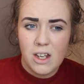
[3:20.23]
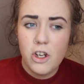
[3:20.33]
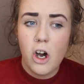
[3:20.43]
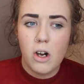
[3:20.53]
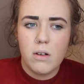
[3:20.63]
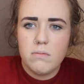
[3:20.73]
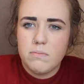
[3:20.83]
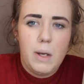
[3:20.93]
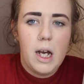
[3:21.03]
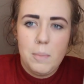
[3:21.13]
Not
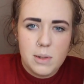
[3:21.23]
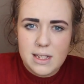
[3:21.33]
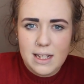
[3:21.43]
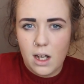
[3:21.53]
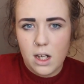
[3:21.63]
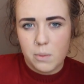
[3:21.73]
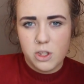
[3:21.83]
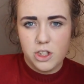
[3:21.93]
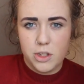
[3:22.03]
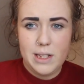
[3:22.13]
purposely, like I
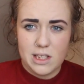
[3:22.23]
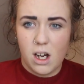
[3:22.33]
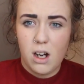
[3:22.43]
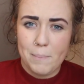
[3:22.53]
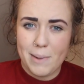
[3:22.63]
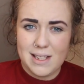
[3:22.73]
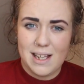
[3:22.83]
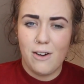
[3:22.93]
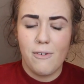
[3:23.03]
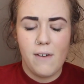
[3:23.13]
wasn't doing it to harm
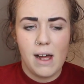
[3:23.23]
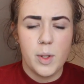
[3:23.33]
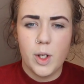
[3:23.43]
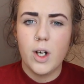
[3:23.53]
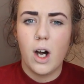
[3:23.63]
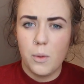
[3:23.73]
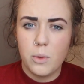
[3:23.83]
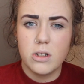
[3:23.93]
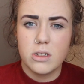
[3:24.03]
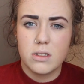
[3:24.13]
myself, but I
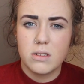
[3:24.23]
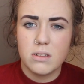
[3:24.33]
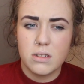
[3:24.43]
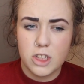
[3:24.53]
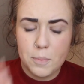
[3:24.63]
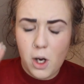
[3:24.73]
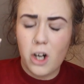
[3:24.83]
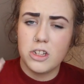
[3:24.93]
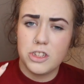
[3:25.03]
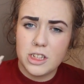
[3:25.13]
would
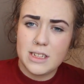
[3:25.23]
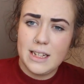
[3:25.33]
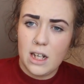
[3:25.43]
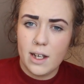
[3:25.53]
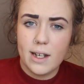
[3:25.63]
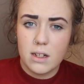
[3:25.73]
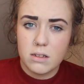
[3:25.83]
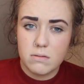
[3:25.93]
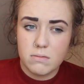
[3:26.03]
subconsciously like